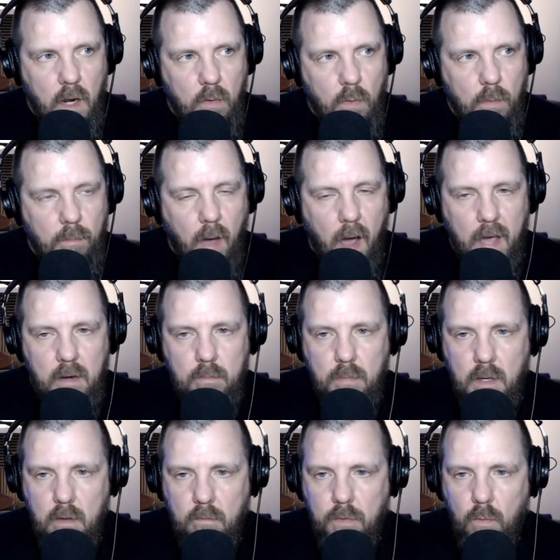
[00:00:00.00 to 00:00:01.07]
it reminded
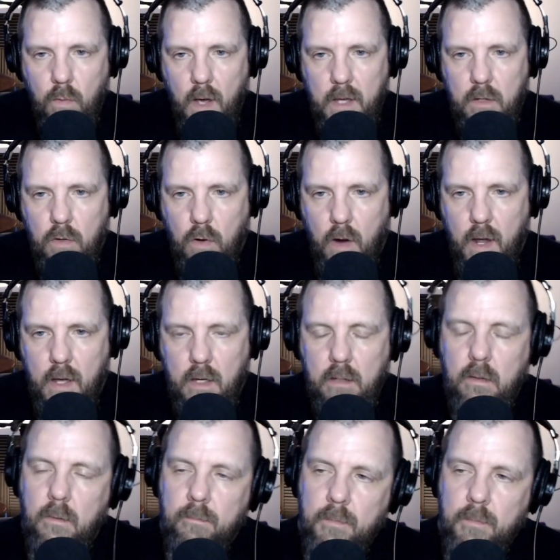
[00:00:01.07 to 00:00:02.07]
me of the way Craig